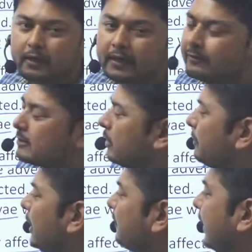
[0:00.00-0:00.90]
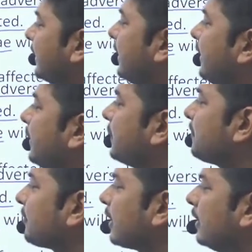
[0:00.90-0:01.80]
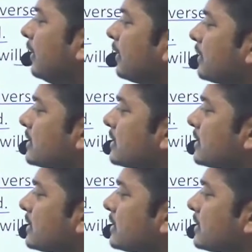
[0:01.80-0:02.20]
reefs will be affected here. The